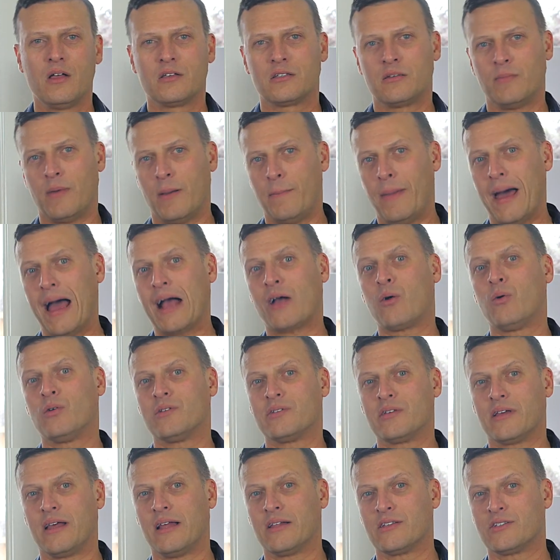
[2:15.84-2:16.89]
So my back
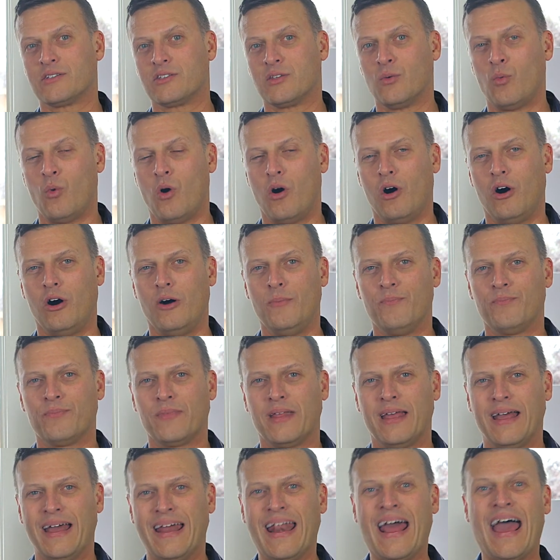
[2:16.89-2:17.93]
was against the wall
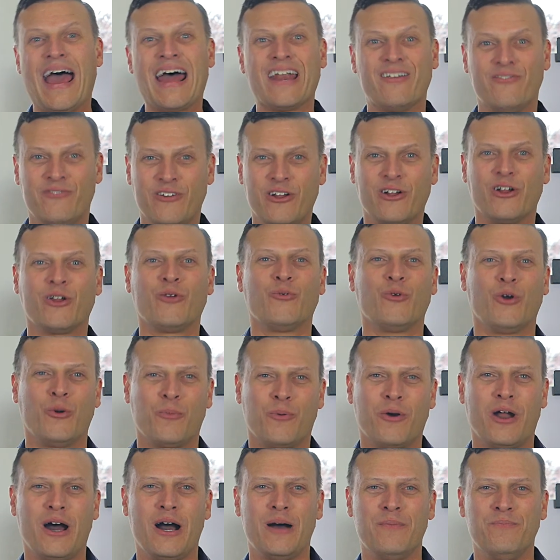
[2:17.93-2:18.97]
and I had a very real
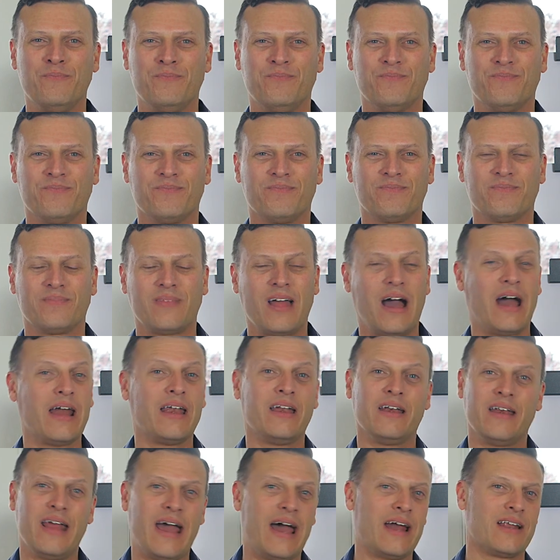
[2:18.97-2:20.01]
problem. I
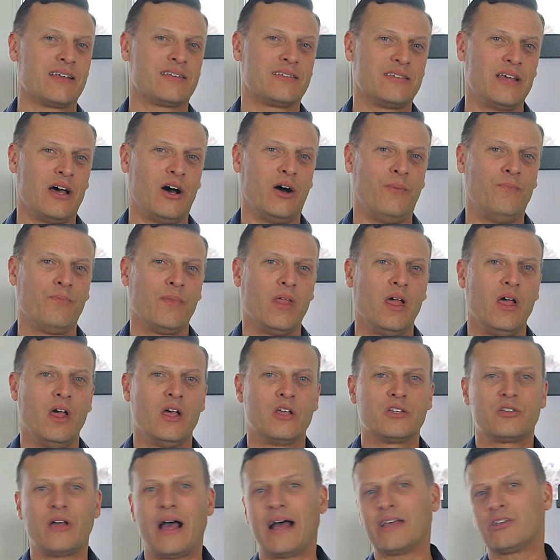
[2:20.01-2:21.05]
didn't know how to sell.
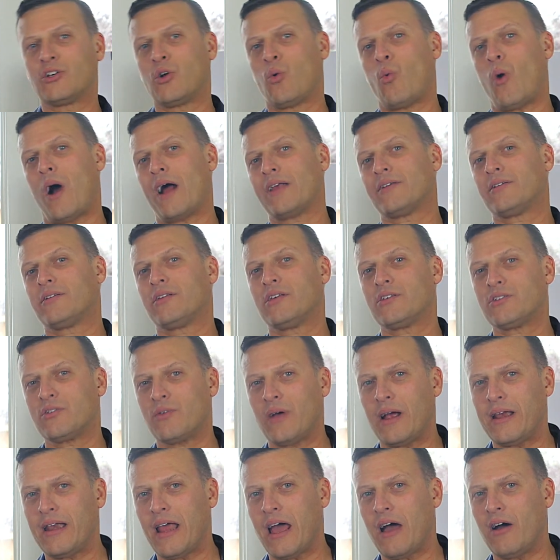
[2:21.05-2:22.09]
So as you're watching this
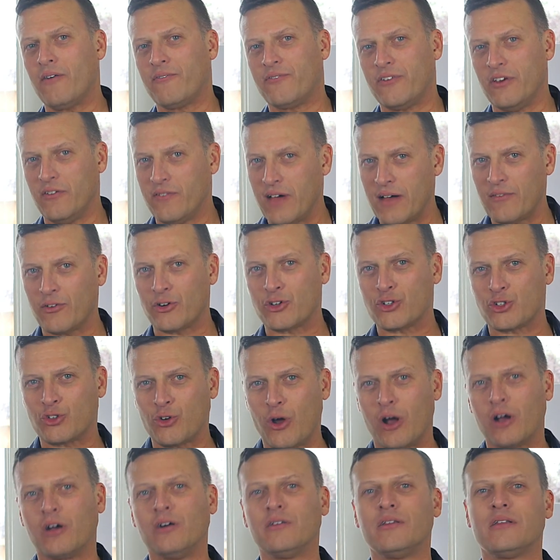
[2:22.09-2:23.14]
right now, if you've ever
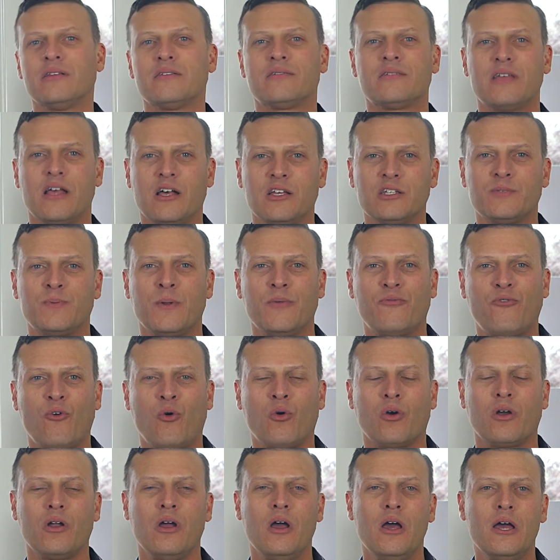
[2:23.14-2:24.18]
struggled in sales
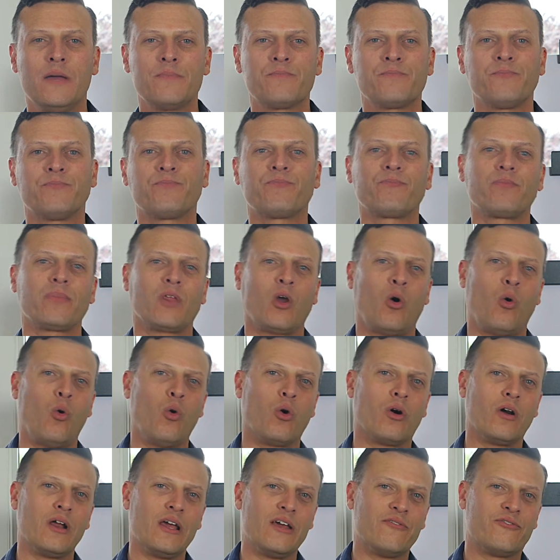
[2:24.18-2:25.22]
before,
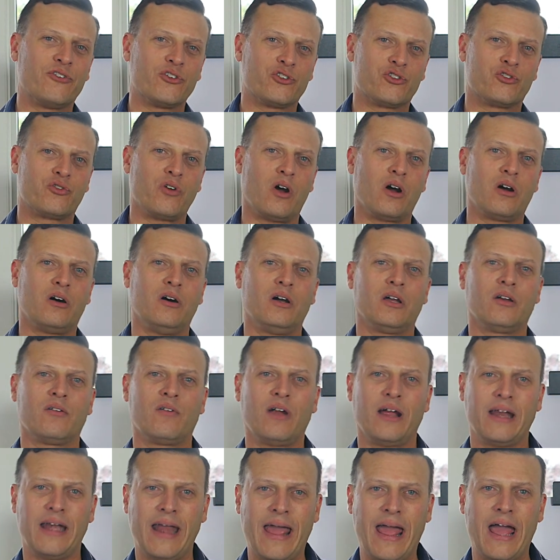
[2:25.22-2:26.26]
or if you're struggling
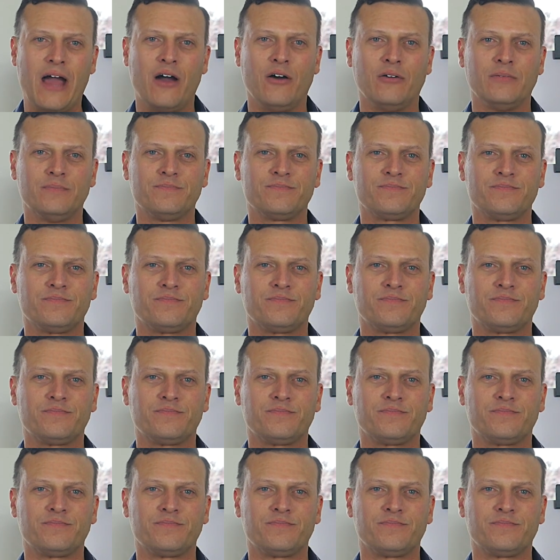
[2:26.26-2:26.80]
right now,